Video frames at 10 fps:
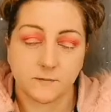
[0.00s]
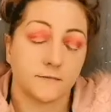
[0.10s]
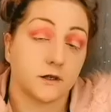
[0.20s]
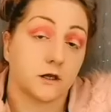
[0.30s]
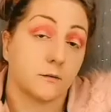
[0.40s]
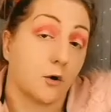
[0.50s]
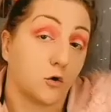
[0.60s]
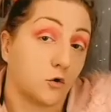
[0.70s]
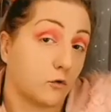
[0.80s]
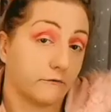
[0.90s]
something
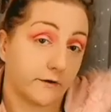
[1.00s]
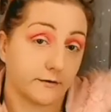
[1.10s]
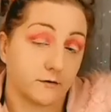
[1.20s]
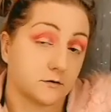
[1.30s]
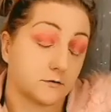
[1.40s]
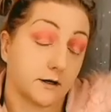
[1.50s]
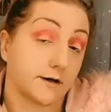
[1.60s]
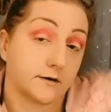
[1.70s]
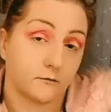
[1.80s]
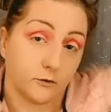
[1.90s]
about your
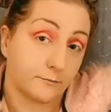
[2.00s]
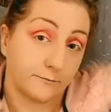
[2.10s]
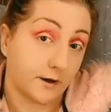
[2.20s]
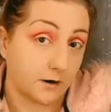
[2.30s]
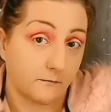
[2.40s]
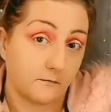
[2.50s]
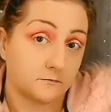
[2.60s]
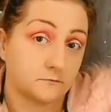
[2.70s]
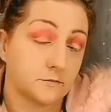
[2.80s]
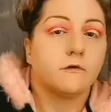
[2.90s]
Valentine with me.
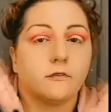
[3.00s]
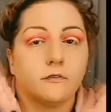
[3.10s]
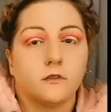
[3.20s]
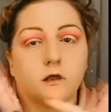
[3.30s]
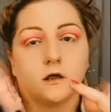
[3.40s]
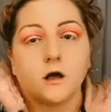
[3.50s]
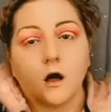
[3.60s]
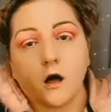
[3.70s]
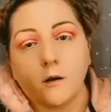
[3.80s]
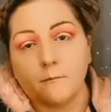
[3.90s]
Up in the
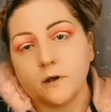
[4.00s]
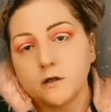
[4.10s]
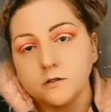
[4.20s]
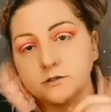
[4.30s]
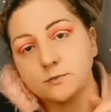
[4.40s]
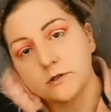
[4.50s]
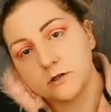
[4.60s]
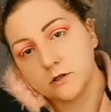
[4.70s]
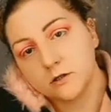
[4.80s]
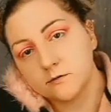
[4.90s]
comments,
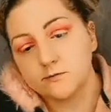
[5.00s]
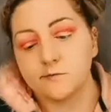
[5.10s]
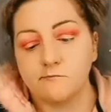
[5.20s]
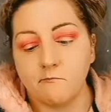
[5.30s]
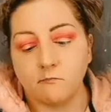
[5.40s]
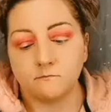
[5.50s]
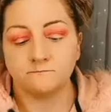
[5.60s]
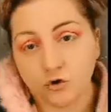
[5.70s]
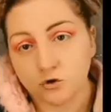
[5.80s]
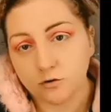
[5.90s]
please.
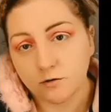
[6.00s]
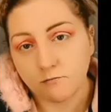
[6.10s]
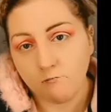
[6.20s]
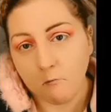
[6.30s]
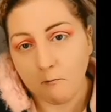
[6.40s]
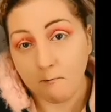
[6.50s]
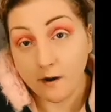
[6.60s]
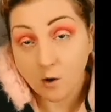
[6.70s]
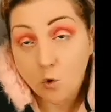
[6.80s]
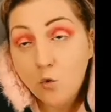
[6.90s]
Good, I
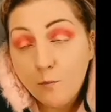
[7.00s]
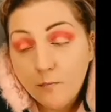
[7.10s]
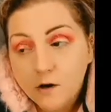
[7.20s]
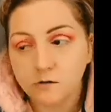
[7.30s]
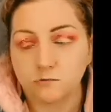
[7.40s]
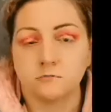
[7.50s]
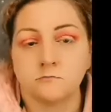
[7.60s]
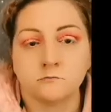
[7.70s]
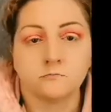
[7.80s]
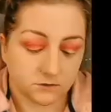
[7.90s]
hope.
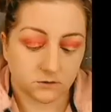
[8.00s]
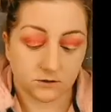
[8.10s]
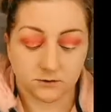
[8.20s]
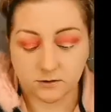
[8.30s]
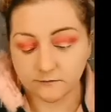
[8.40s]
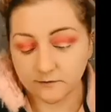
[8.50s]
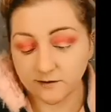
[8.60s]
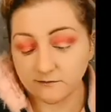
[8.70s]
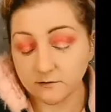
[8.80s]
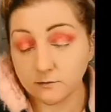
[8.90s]
Doesn't even
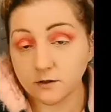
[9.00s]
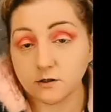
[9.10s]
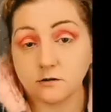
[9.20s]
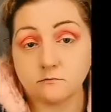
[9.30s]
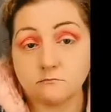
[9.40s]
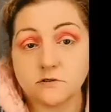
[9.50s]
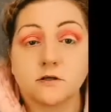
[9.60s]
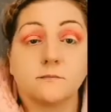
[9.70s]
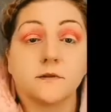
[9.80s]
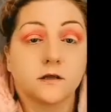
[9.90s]
have to be
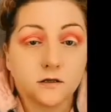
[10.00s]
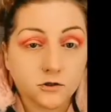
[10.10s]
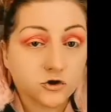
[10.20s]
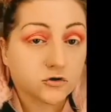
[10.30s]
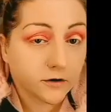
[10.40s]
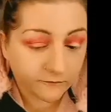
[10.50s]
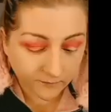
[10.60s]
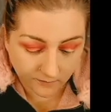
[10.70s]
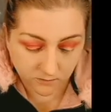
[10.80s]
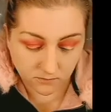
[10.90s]
something
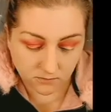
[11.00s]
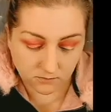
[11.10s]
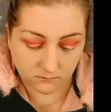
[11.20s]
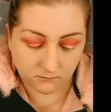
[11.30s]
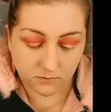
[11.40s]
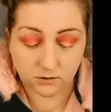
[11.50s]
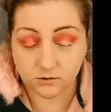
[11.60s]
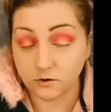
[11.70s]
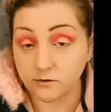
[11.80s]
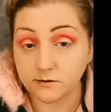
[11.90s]
extravagant. As
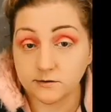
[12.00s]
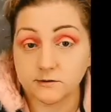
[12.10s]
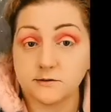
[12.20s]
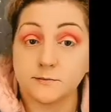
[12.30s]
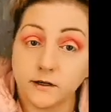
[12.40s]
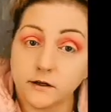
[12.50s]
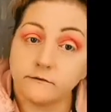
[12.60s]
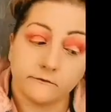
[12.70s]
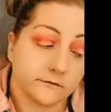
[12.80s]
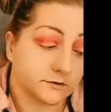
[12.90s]
long as it's
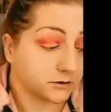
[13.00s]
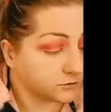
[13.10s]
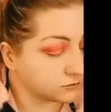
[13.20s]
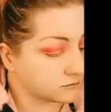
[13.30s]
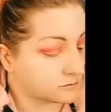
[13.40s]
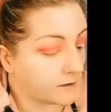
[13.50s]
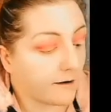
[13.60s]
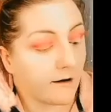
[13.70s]
meaningful to you,